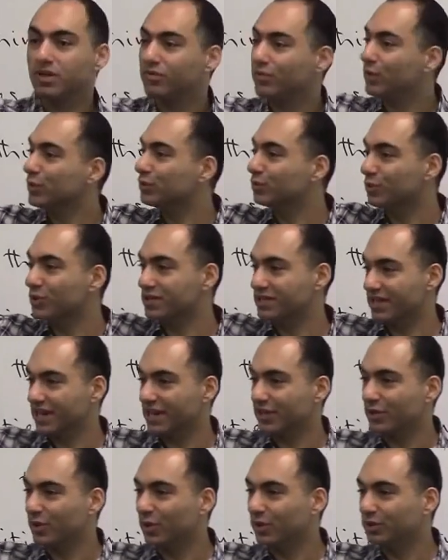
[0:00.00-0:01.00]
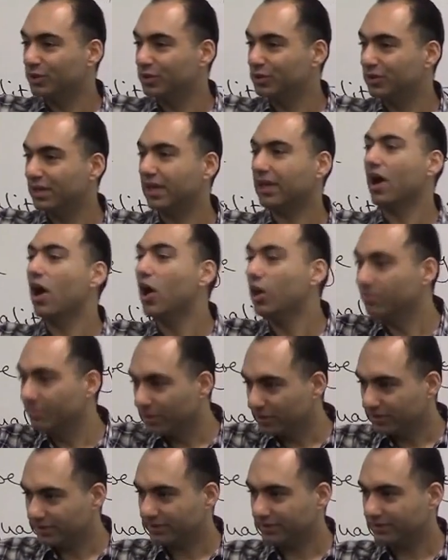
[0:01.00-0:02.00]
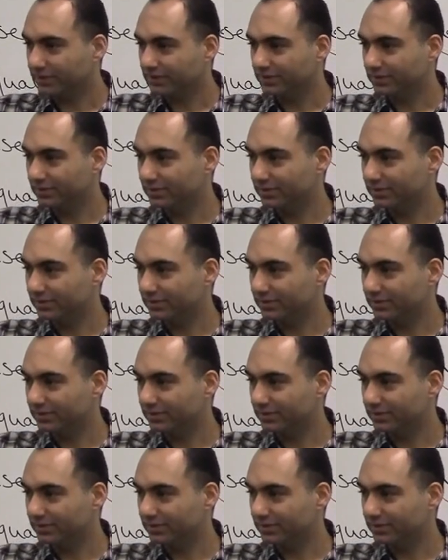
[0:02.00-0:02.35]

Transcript: of those words that I told you, like almost,